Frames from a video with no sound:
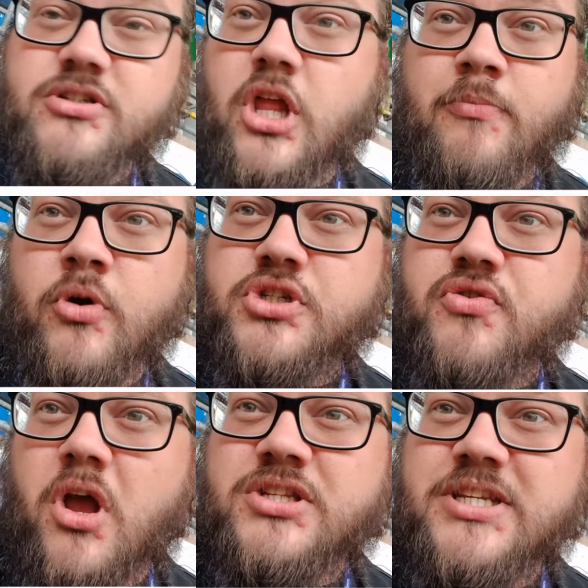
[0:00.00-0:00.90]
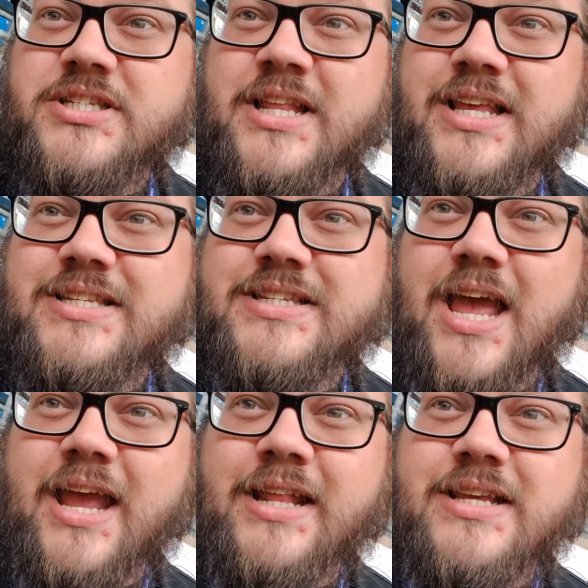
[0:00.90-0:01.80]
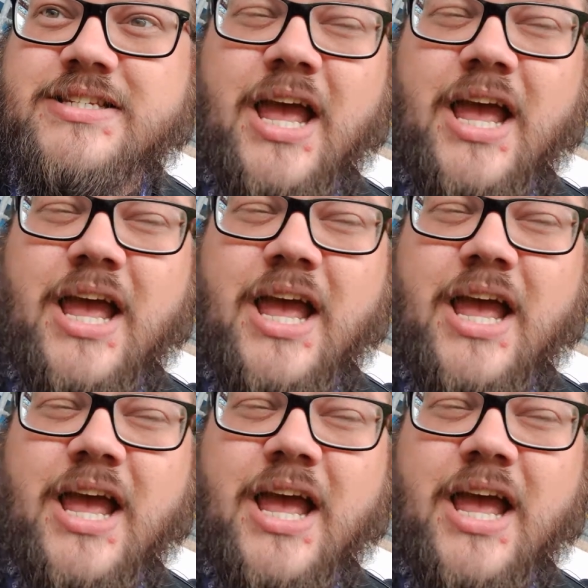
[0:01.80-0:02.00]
got the most crosses in this uh, in this